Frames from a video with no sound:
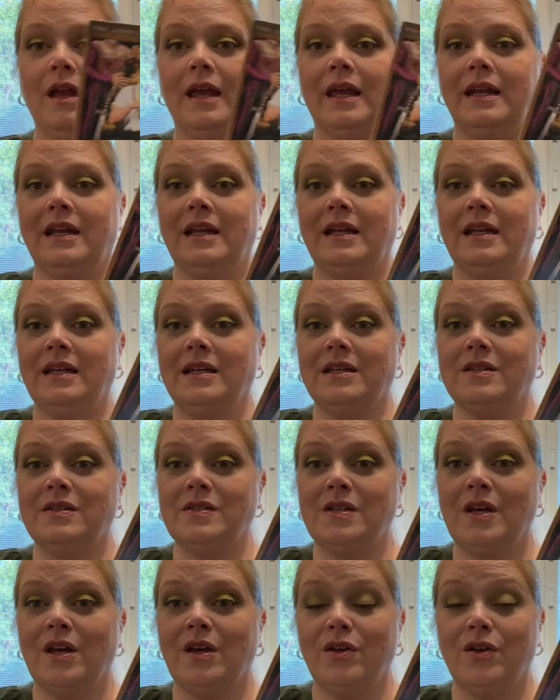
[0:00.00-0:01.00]
and it
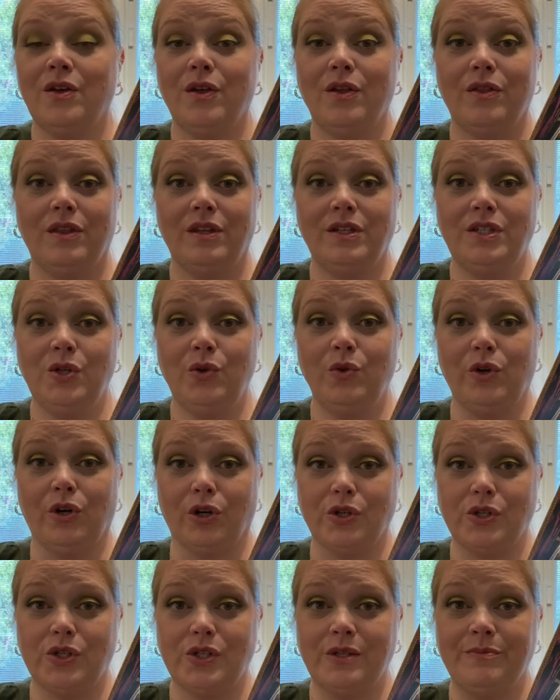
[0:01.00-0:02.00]
is The
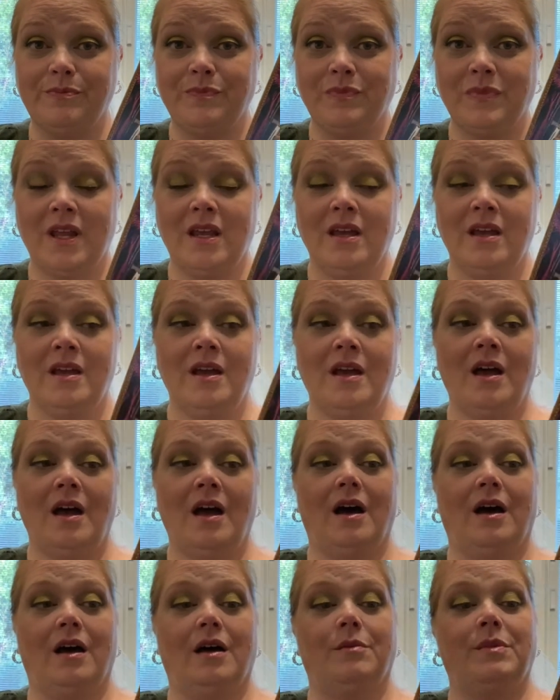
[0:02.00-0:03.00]
Tudors.
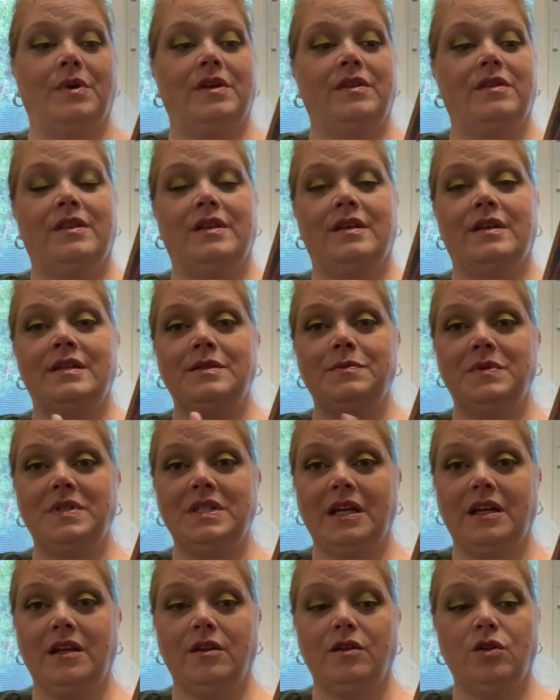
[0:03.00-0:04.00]
This
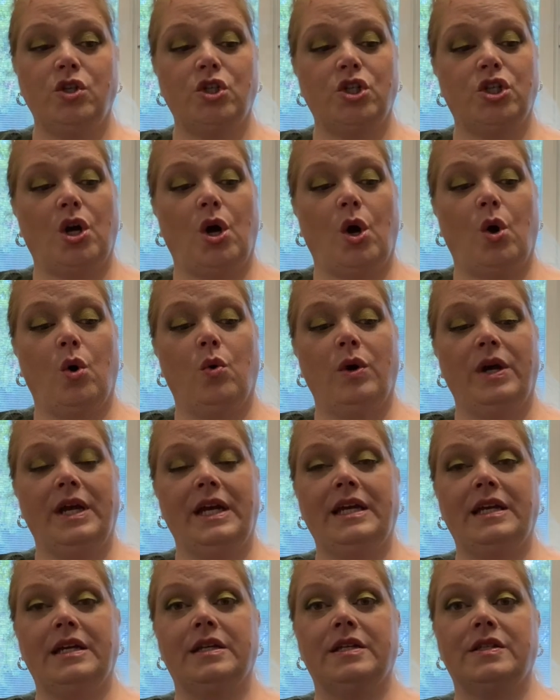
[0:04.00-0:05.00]
particular show
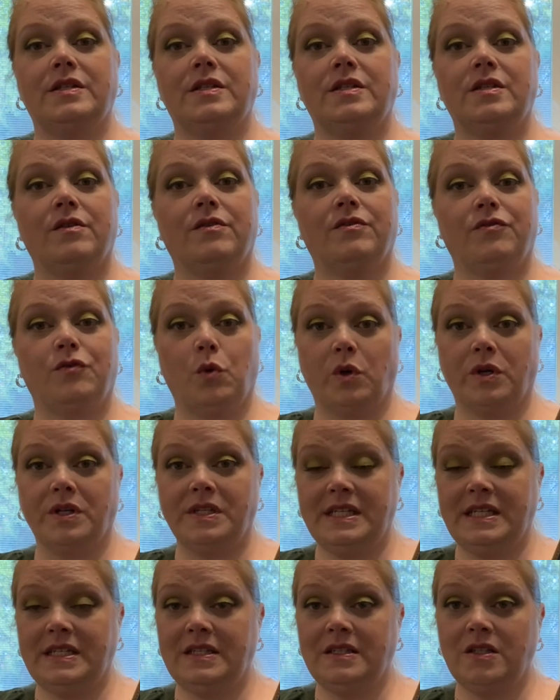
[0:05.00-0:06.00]
is 4
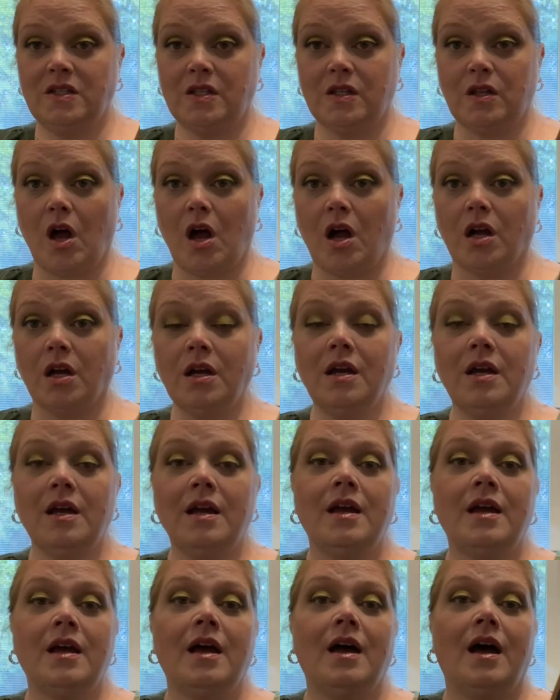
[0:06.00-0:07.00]
seasons long.
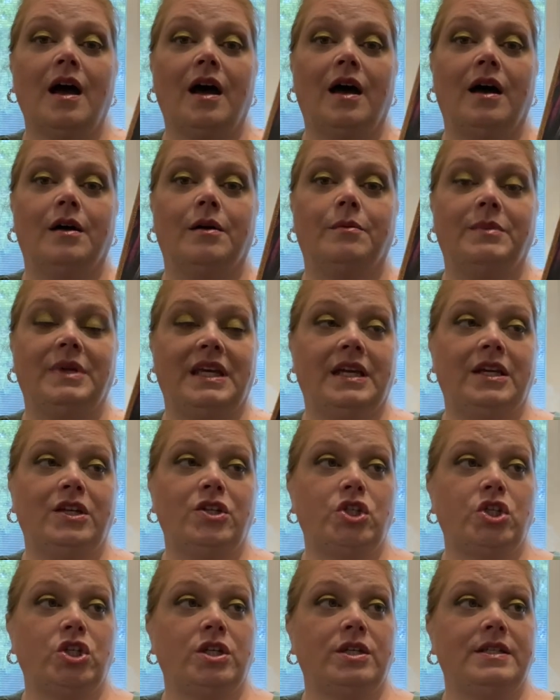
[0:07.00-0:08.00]

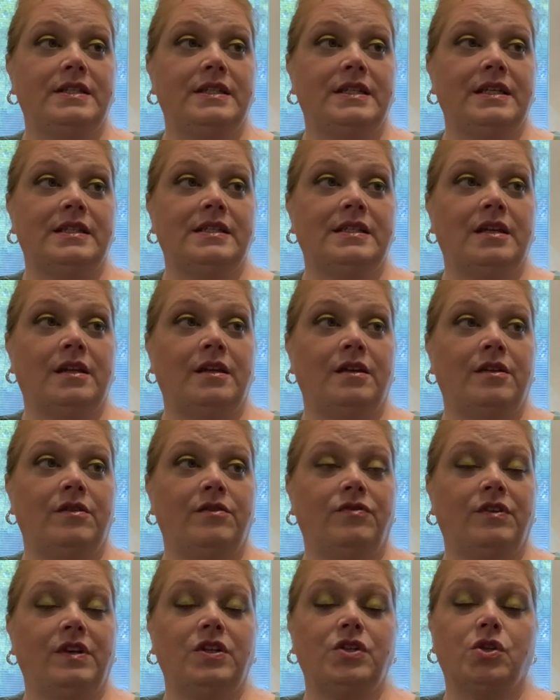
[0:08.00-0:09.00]
Each season
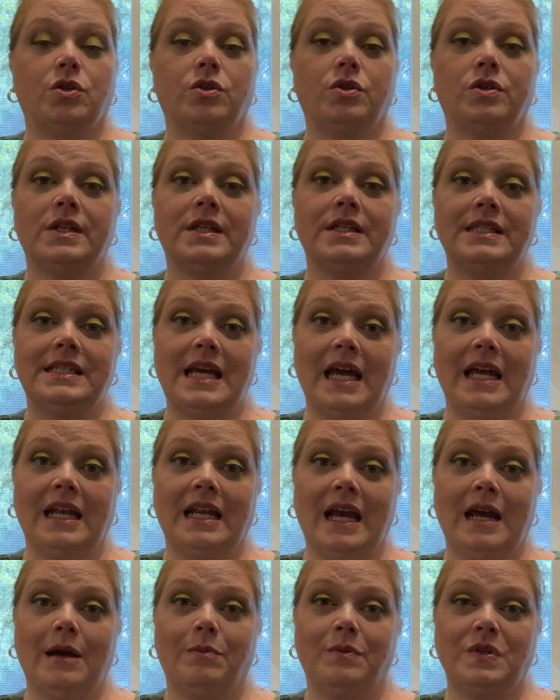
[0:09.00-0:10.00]
features
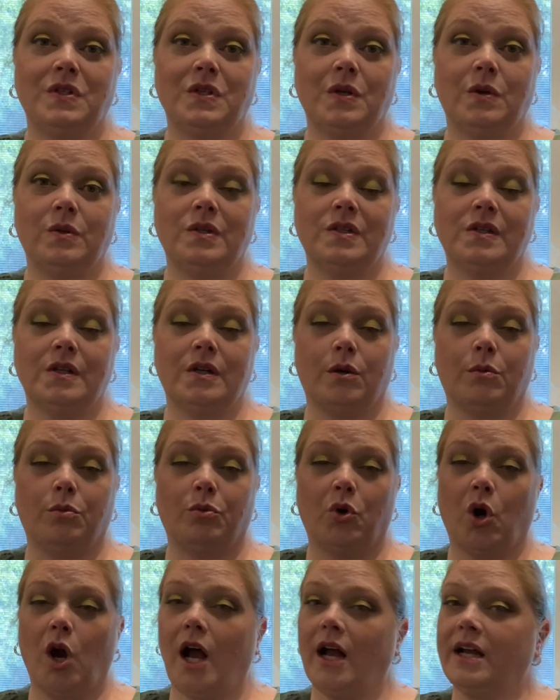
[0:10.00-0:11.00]
10 episodes that are
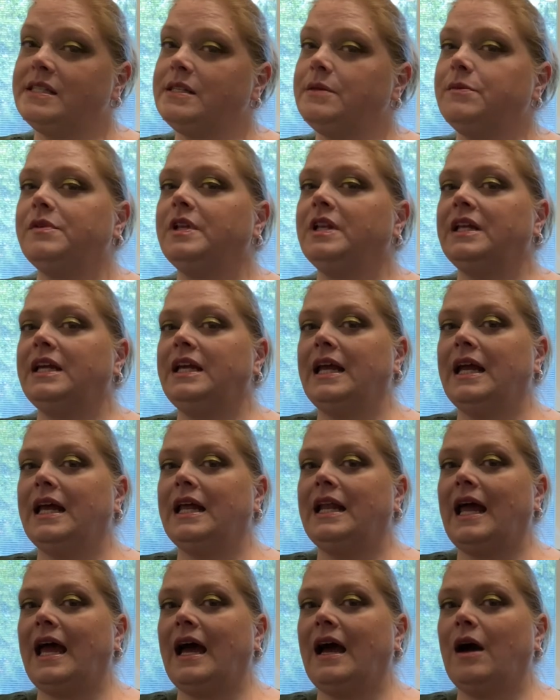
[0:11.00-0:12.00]
approximately
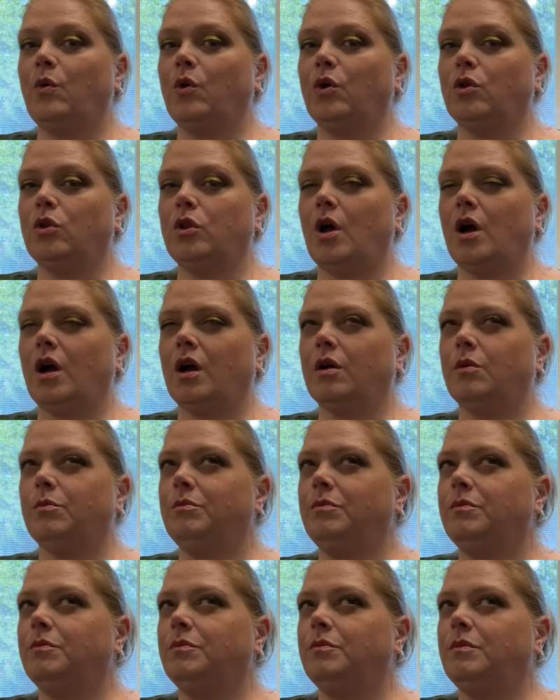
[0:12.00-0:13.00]
an hour long.
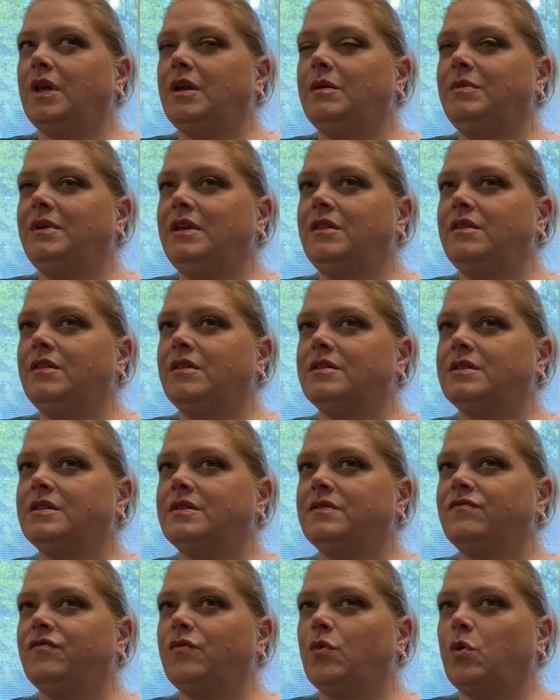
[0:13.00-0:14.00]
Maybe
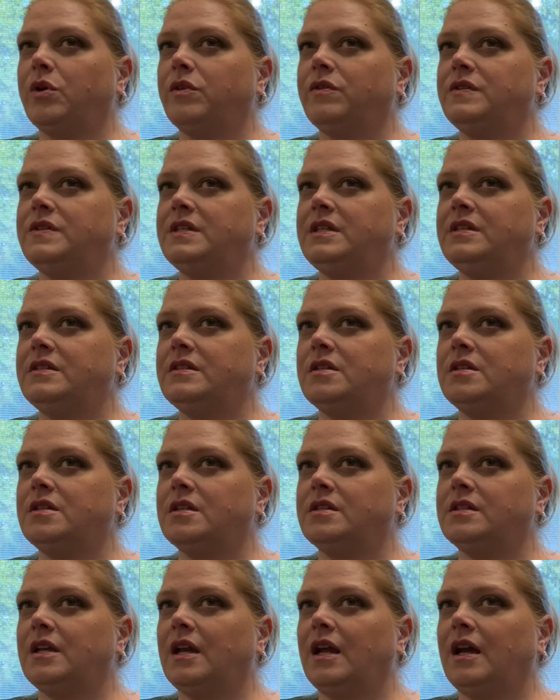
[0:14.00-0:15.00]
this 4th season
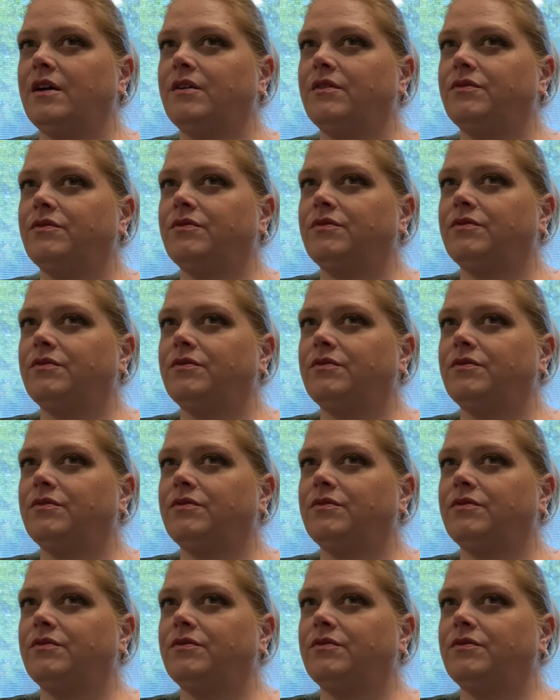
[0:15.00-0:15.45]
doesn't have